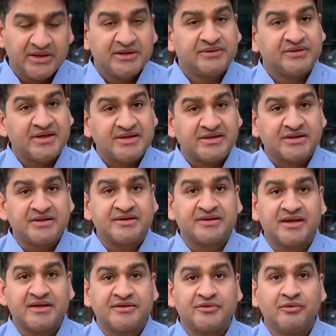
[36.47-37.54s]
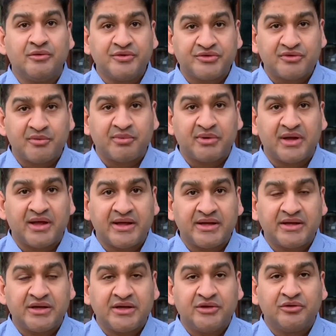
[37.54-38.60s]
These concerns also apply
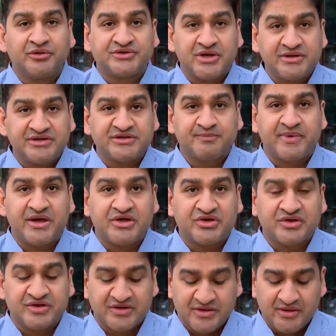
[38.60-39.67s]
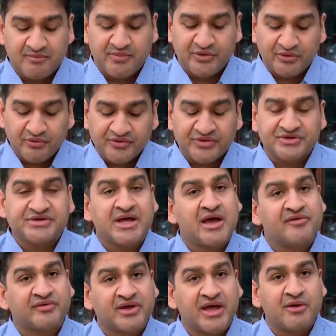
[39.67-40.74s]
not only to patients but also to
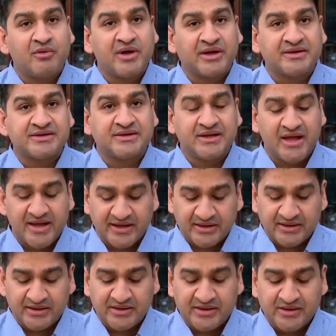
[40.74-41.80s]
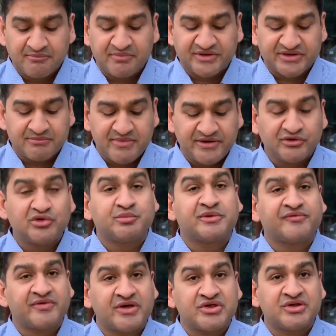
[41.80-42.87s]
healthcare workers alike, but the medical
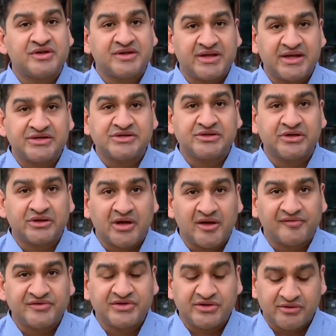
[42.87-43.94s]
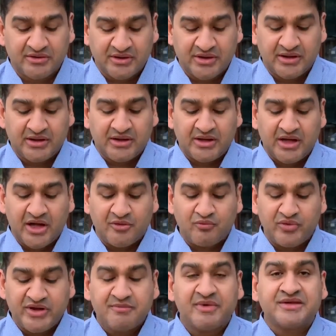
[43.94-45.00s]
profession is here to look after you, and
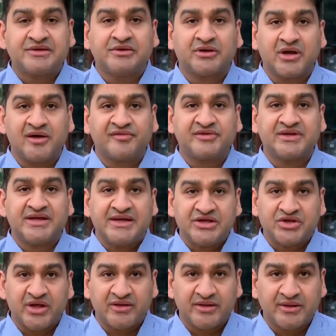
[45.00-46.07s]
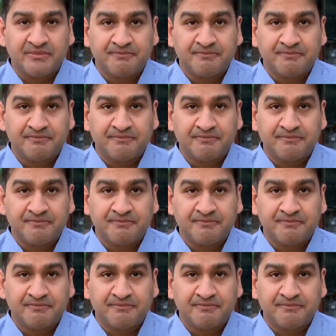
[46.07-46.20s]
we must look after each other.